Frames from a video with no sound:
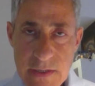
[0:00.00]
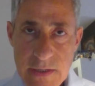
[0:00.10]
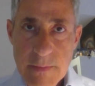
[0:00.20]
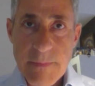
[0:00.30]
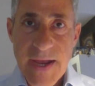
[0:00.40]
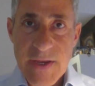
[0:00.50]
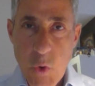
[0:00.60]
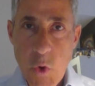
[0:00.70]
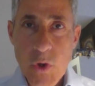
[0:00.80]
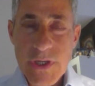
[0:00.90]
by
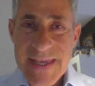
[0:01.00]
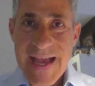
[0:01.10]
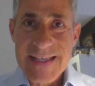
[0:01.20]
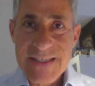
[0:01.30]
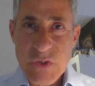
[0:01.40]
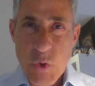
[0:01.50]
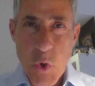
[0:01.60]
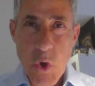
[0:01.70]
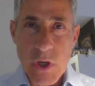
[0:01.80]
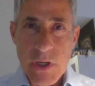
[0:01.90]
oil, gas,
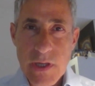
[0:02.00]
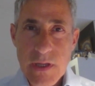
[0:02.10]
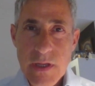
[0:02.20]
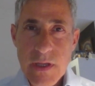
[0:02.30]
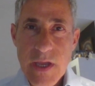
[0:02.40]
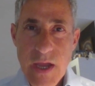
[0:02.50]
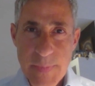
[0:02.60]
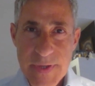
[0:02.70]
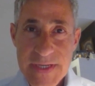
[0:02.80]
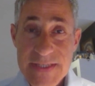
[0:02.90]
coal
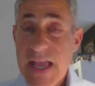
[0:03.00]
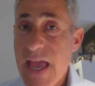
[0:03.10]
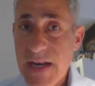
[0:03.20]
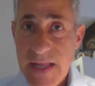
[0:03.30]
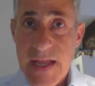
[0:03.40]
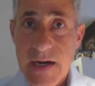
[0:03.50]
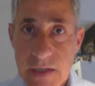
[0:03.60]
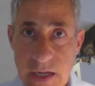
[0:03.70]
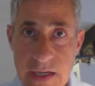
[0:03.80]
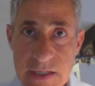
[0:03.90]
companies and
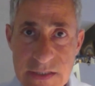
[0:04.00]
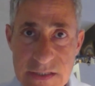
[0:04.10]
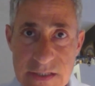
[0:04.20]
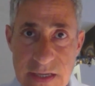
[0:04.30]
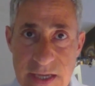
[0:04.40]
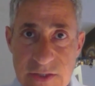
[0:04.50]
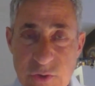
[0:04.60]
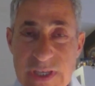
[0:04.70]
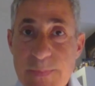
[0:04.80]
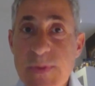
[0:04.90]
airlines to
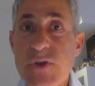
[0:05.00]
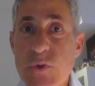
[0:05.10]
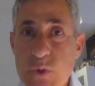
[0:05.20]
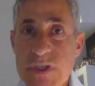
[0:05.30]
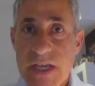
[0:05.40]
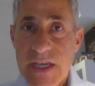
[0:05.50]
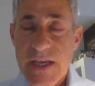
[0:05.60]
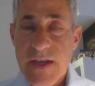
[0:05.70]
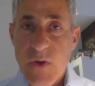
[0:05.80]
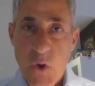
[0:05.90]
keep using
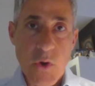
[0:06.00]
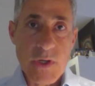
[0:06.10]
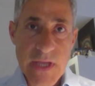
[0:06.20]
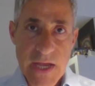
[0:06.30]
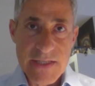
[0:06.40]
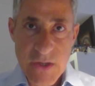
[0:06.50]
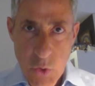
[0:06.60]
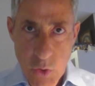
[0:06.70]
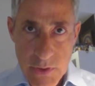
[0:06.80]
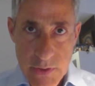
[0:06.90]
oil, gas, and
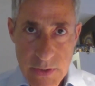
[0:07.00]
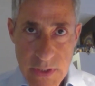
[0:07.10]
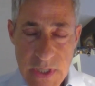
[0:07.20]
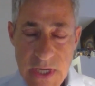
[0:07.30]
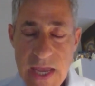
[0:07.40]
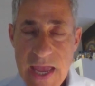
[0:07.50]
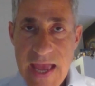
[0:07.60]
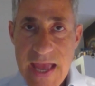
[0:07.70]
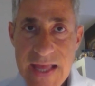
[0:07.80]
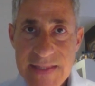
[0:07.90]
coal.
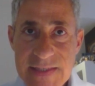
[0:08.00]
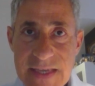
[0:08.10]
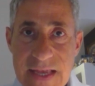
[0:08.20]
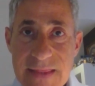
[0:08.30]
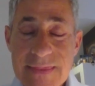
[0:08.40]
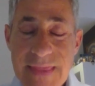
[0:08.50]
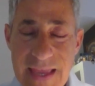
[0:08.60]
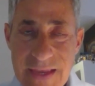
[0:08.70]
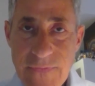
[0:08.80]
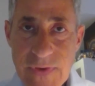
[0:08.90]
And
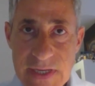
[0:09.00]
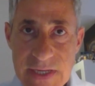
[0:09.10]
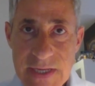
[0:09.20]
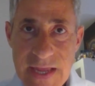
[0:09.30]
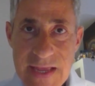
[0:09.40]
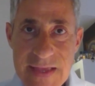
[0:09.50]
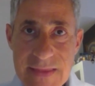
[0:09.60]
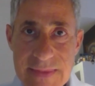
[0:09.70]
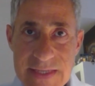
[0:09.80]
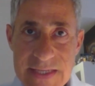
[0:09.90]
thankfully,
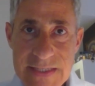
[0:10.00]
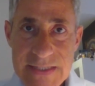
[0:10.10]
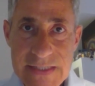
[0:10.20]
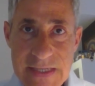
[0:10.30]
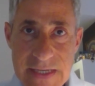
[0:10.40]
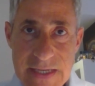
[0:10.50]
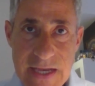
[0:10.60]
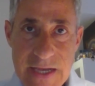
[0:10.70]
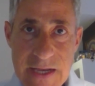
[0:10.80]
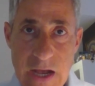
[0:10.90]
these
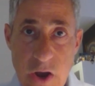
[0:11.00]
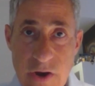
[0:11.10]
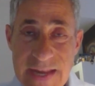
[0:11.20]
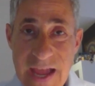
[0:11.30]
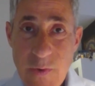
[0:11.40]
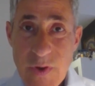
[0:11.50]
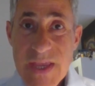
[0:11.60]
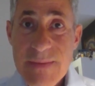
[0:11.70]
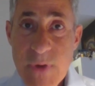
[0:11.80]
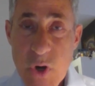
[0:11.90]
are now
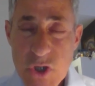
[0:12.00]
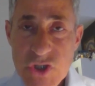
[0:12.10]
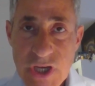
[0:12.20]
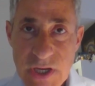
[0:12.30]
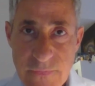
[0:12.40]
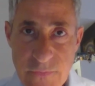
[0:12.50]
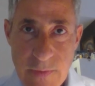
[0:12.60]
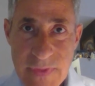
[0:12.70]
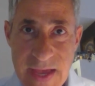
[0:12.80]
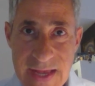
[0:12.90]
emerging from
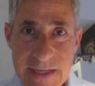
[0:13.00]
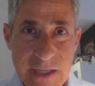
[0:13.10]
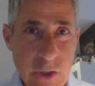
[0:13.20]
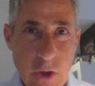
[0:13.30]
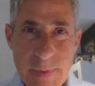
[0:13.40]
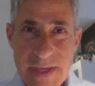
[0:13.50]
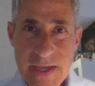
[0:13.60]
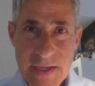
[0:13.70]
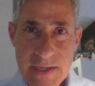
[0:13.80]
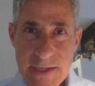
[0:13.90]
that
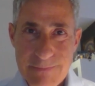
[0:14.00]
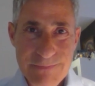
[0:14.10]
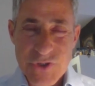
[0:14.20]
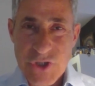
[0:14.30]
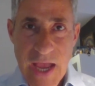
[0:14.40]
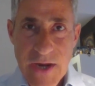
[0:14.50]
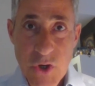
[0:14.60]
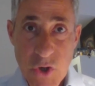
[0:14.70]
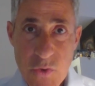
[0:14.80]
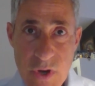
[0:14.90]
lobbying shadow,